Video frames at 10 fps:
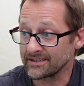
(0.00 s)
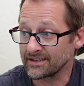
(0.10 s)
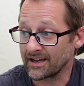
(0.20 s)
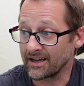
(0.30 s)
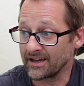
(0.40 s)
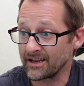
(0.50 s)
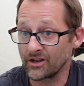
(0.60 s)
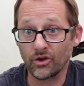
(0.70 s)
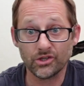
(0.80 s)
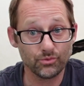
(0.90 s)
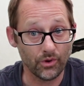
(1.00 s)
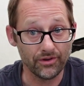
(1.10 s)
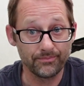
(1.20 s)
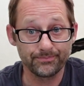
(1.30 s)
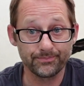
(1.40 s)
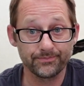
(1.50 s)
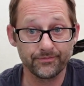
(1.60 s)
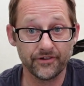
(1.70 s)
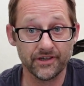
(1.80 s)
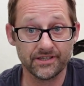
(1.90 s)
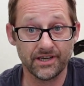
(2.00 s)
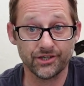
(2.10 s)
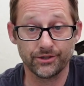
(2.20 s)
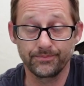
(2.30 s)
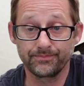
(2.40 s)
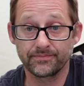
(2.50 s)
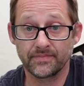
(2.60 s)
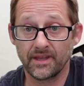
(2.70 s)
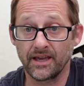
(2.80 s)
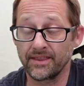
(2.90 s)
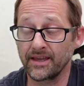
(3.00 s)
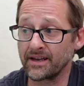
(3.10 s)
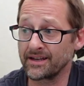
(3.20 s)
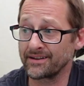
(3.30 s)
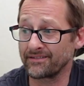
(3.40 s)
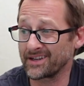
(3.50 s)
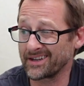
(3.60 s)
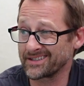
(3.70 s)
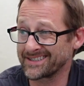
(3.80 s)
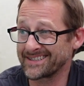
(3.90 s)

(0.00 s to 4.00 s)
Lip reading: I lost one first session, and then I've done